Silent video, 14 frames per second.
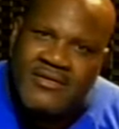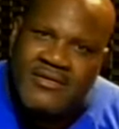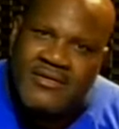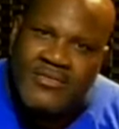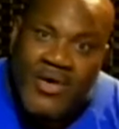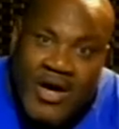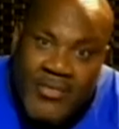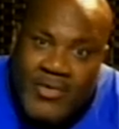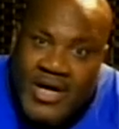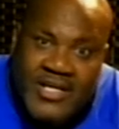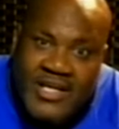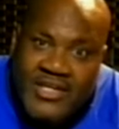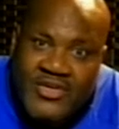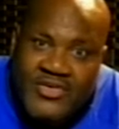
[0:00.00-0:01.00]
What
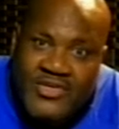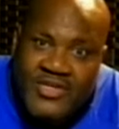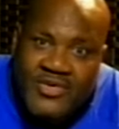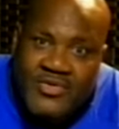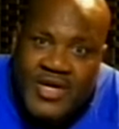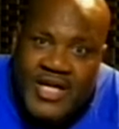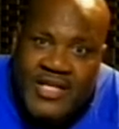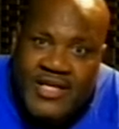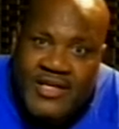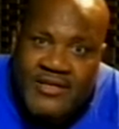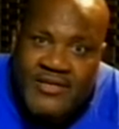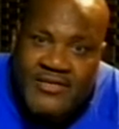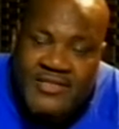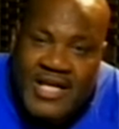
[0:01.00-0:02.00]
can you do with it?
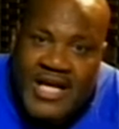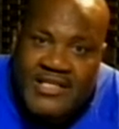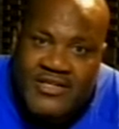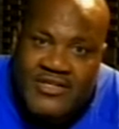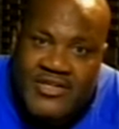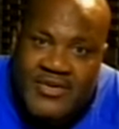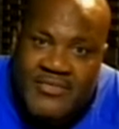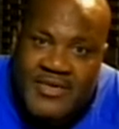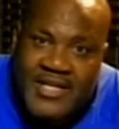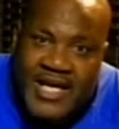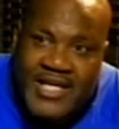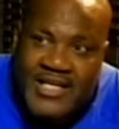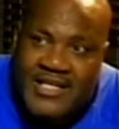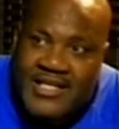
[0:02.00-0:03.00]
Besides
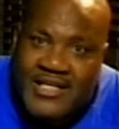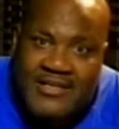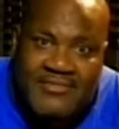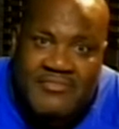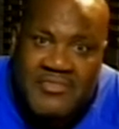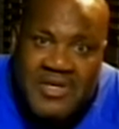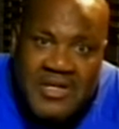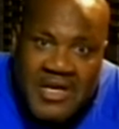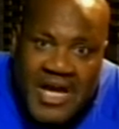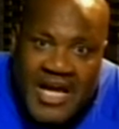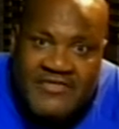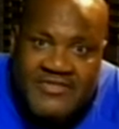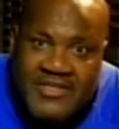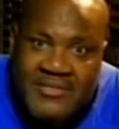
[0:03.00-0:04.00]
accumulated and
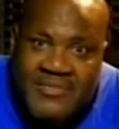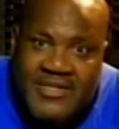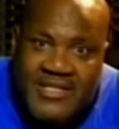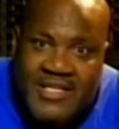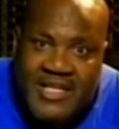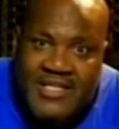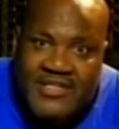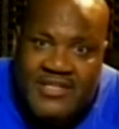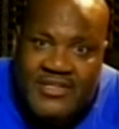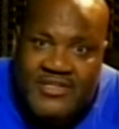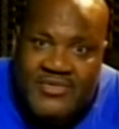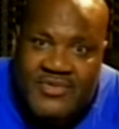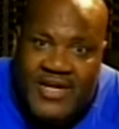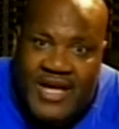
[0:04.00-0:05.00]
have some of the things that
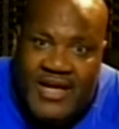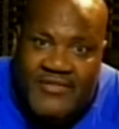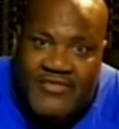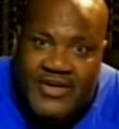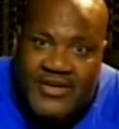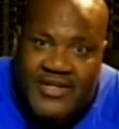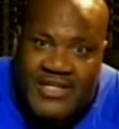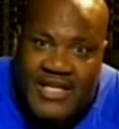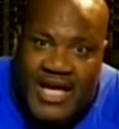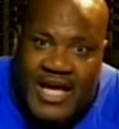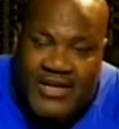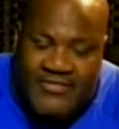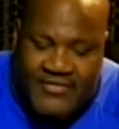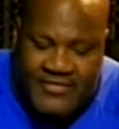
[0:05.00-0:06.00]
you have here in
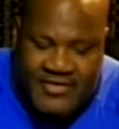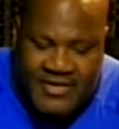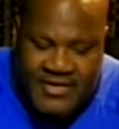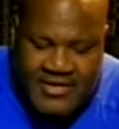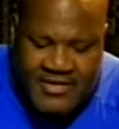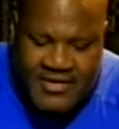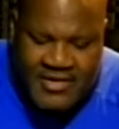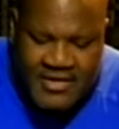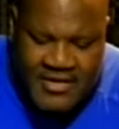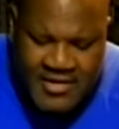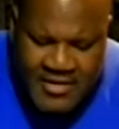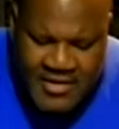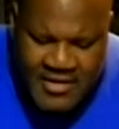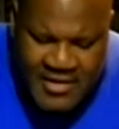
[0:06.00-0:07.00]
life.
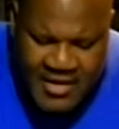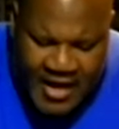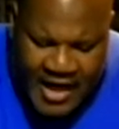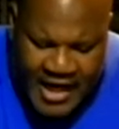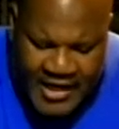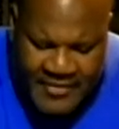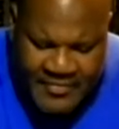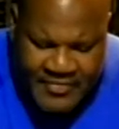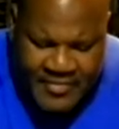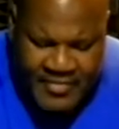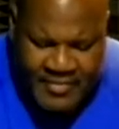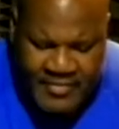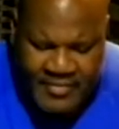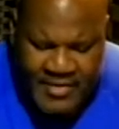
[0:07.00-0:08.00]
All right,
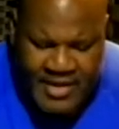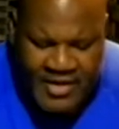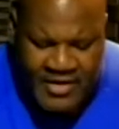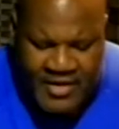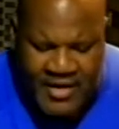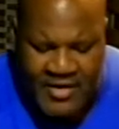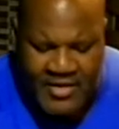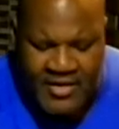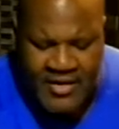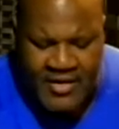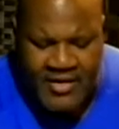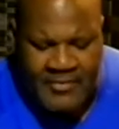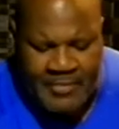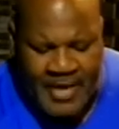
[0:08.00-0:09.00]
let me
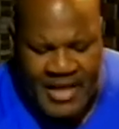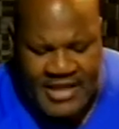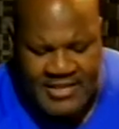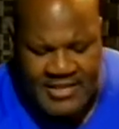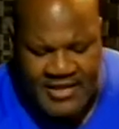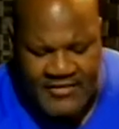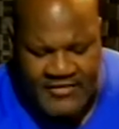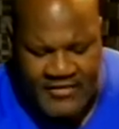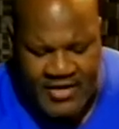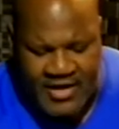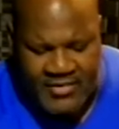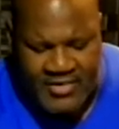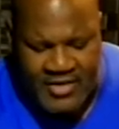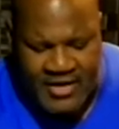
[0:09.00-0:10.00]
go past that before I
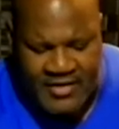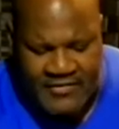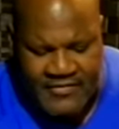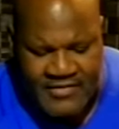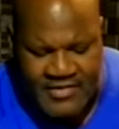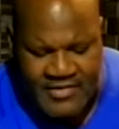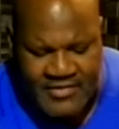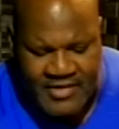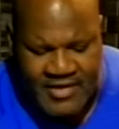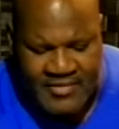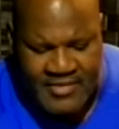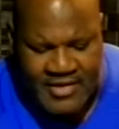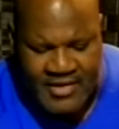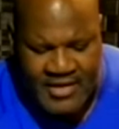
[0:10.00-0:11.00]
run off the script
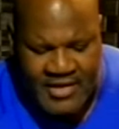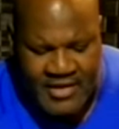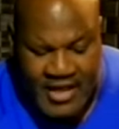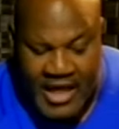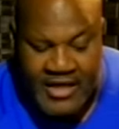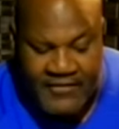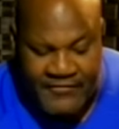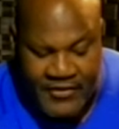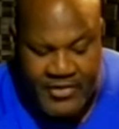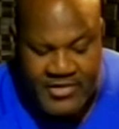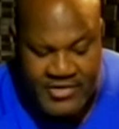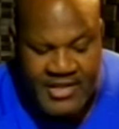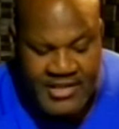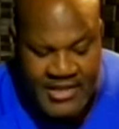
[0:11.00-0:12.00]
here. Yeah, the
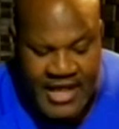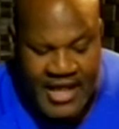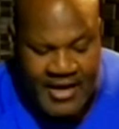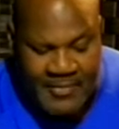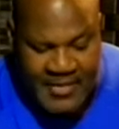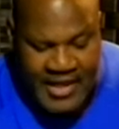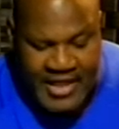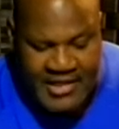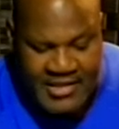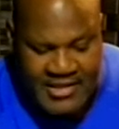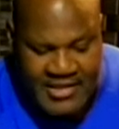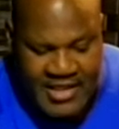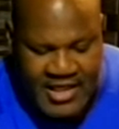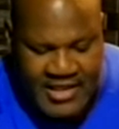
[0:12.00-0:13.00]
future is now. Plant the
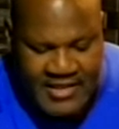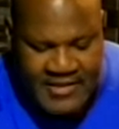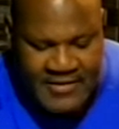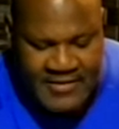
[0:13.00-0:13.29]
seed.